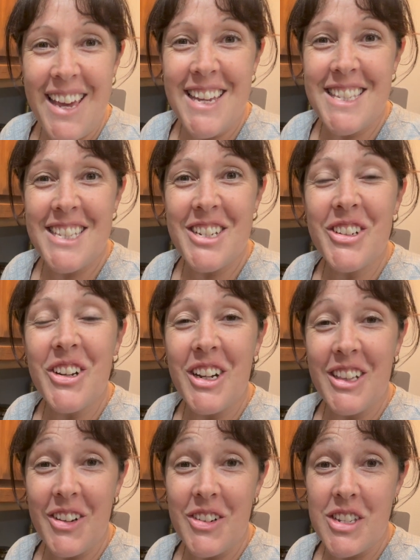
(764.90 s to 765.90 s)
still got a
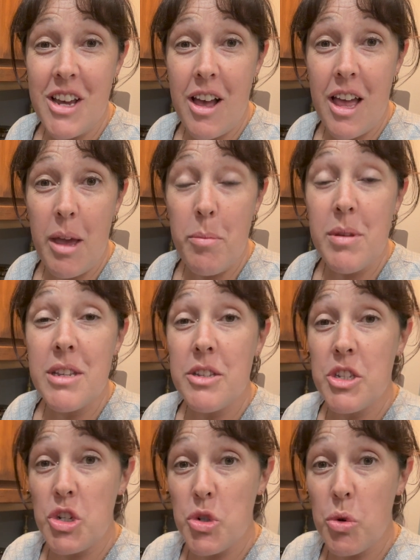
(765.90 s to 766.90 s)
long time
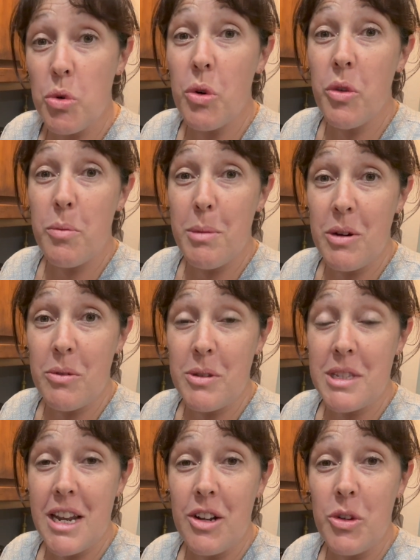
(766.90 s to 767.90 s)
to draw all the
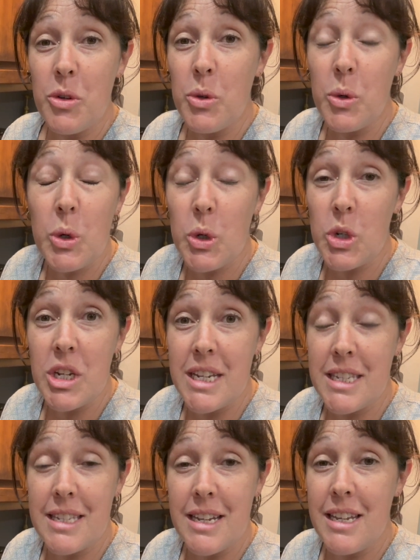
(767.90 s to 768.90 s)
minerals and
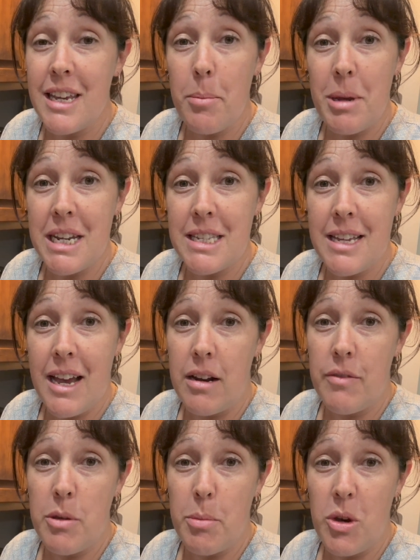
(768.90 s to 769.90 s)
goodness and yumminess out
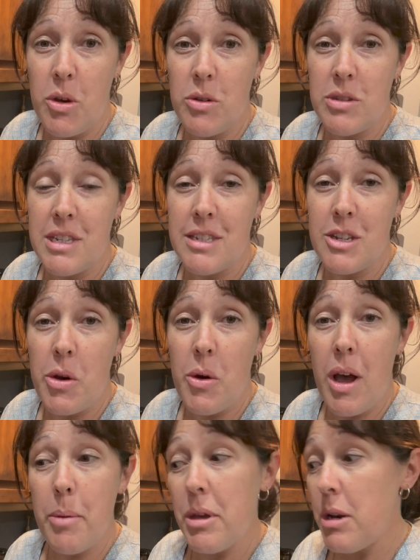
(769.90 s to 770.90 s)
of the bones. So
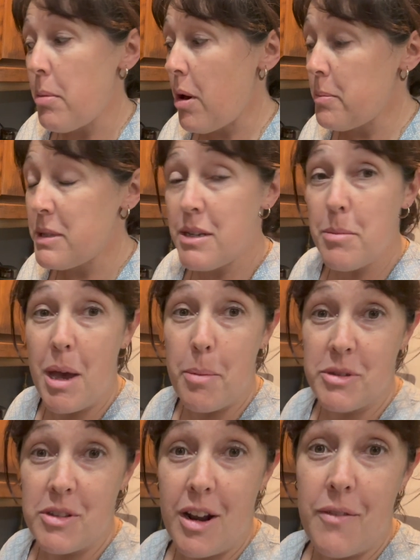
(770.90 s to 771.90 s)
I'm gonna pop some apple
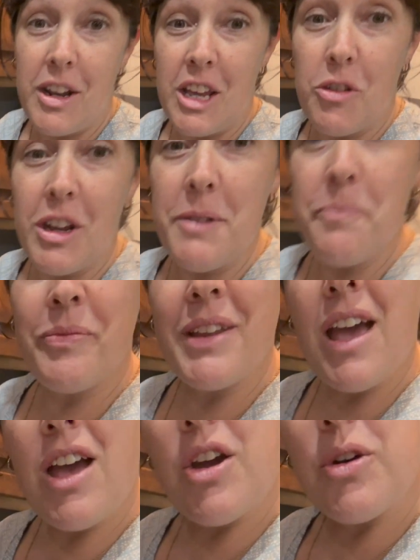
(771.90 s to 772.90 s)
cider vinegar in
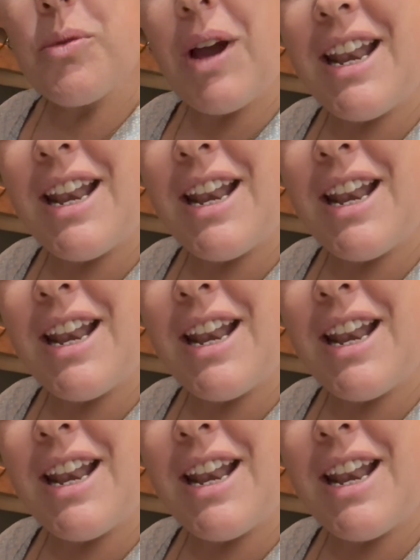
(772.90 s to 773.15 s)
right